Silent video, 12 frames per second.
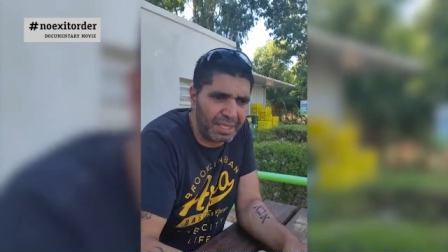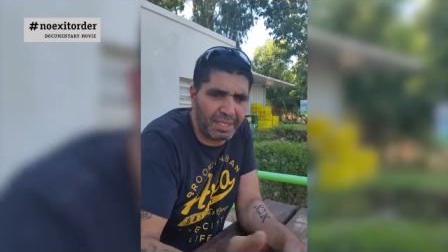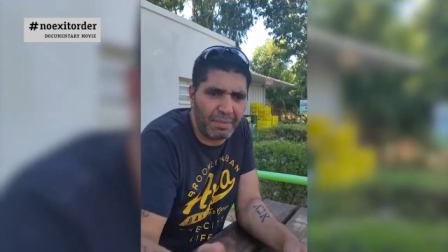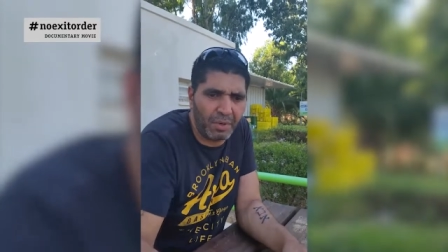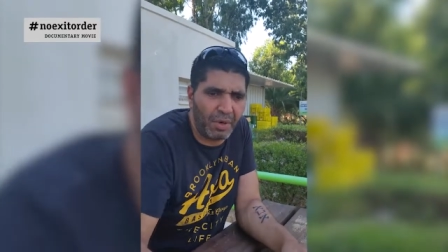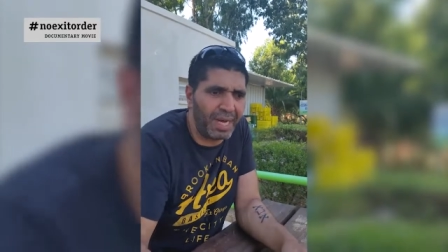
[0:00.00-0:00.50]

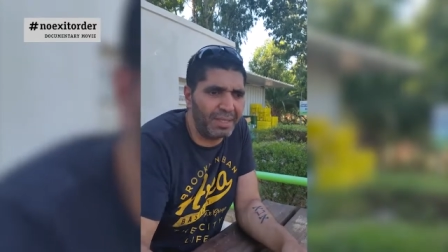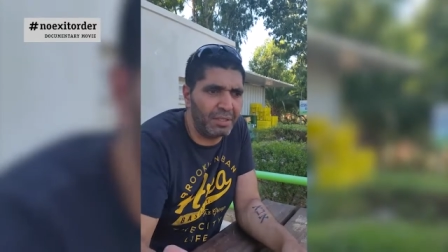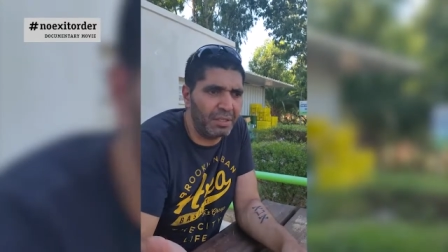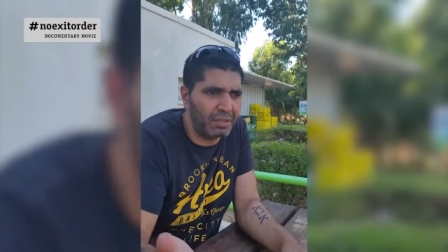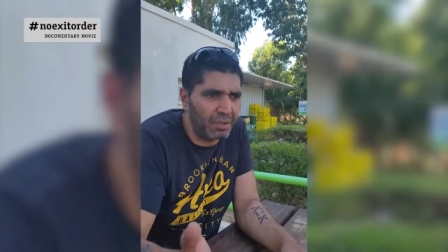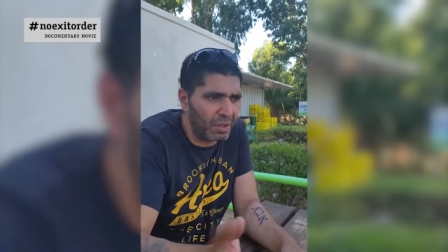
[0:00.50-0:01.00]

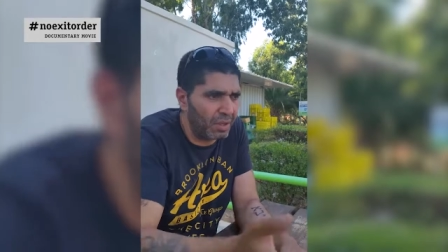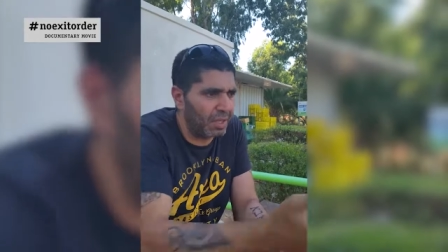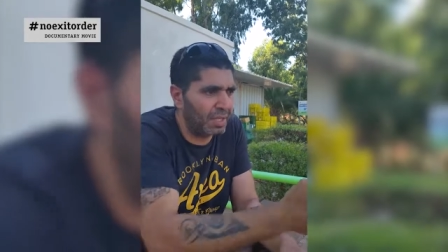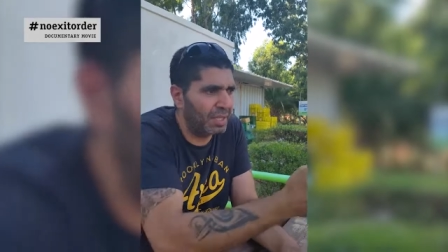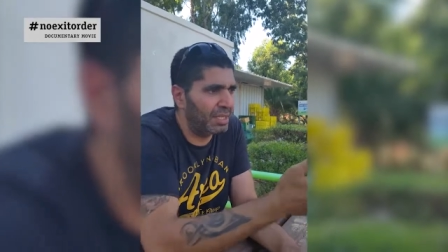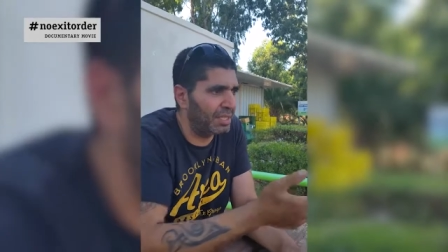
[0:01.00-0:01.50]
democratic
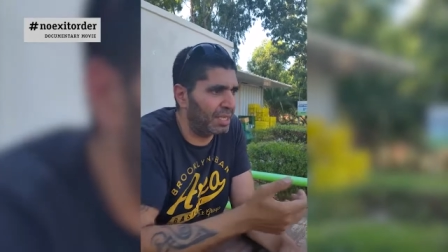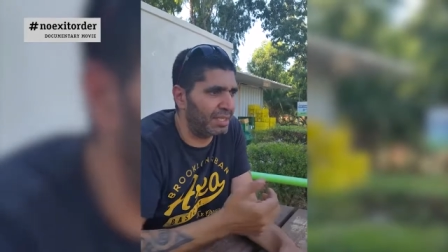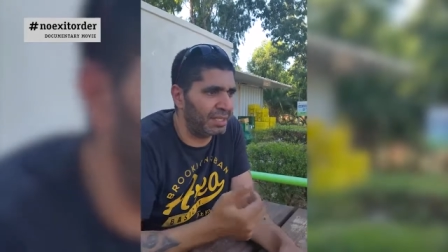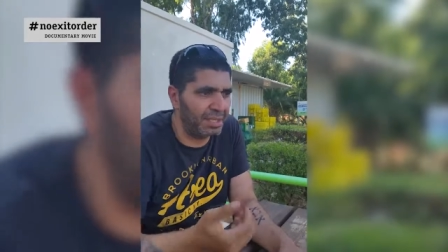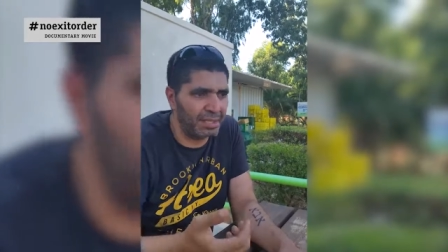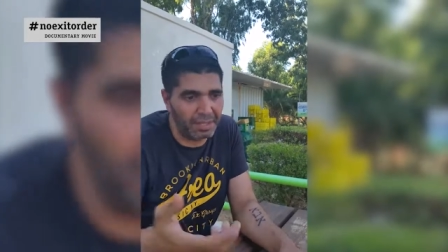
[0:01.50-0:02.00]
dog?
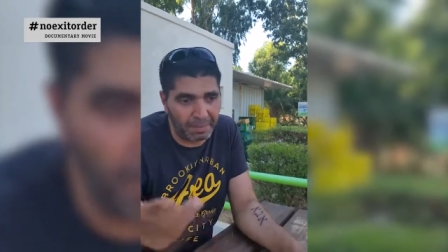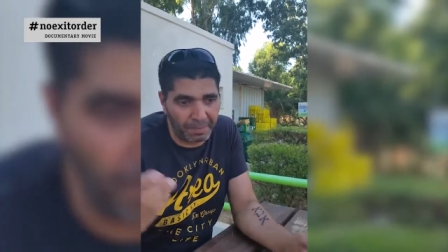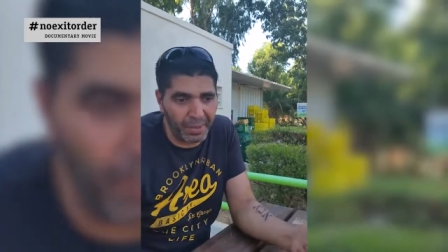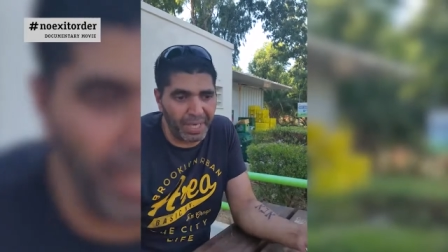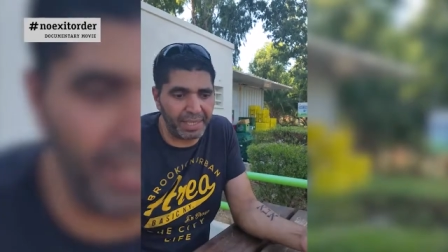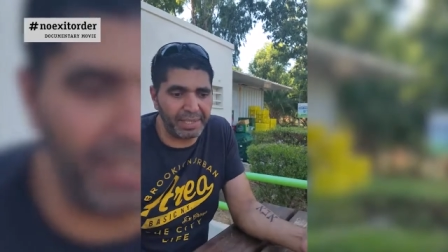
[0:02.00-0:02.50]
The
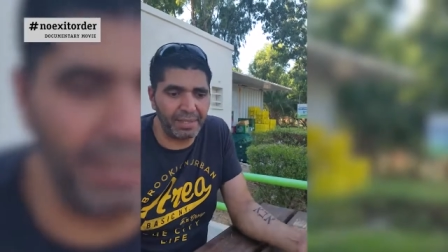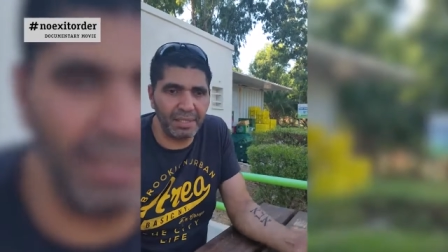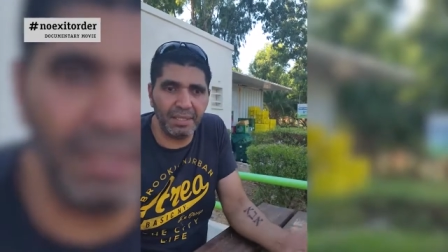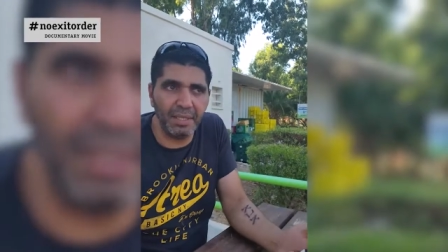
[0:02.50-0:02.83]
press?